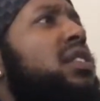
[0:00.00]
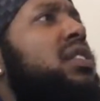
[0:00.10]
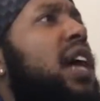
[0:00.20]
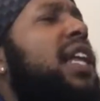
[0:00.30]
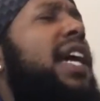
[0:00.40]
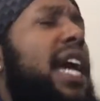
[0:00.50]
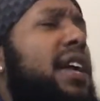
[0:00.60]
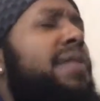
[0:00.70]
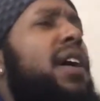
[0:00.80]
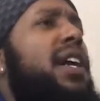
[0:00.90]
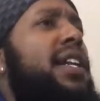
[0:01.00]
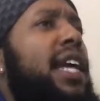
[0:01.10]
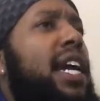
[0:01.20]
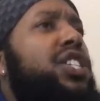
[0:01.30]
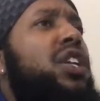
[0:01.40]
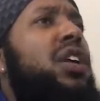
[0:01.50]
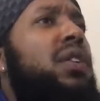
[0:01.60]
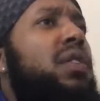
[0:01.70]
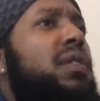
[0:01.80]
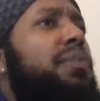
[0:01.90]
I like Avon and
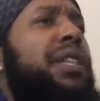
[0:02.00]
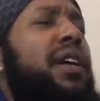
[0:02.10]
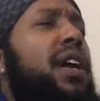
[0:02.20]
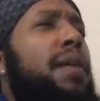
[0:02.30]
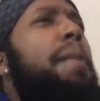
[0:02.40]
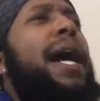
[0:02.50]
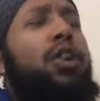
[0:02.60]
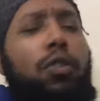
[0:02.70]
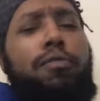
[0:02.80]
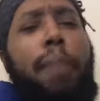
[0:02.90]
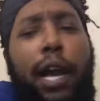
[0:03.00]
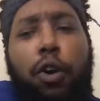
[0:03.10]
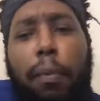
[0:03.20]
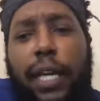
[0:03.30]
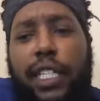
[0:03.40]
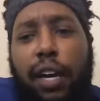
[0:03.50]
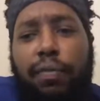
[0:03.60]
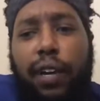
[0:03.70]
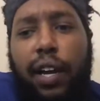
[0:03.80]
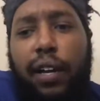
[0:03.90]
D'Angelo, but they're not Michael. Michael in my top
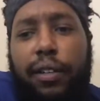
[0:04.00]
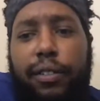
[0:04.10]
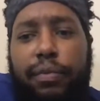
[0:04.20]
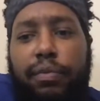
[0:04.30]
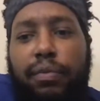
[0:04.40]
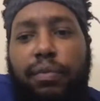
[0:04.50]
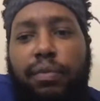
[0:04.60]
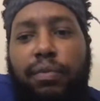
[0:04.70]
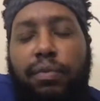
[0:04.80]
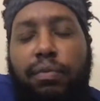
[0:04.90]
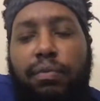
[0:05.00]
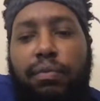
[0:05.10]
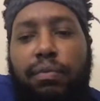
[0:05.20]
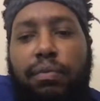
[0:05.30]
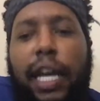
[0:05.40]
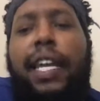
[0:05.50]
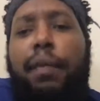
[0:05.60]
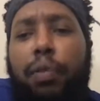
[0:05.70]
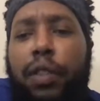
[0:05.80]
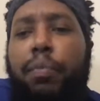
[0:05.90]
5. I like
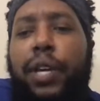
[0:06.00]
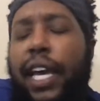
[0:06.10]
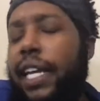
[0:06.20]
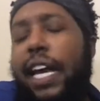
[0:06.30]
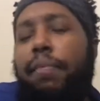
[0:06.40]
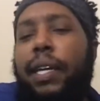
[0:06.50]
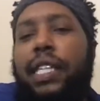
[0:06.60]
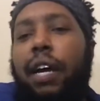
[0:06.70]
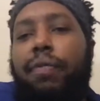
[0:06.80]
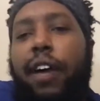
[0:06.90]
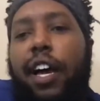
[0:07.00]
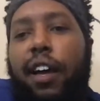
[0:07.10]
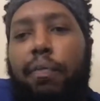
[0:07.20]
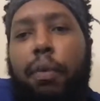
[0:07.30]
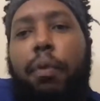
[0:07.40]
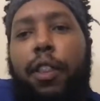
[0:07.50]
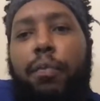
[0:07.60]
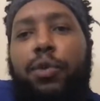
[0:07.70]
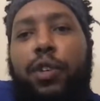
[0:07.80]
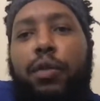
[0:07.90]
Brother. Yeah, he's not in my top 5, but Brother
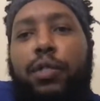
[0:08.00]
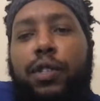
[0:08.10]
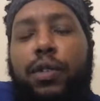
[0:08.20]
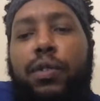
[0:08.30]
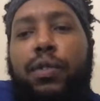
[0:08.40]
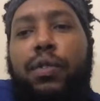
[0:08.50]
Moves On was cool.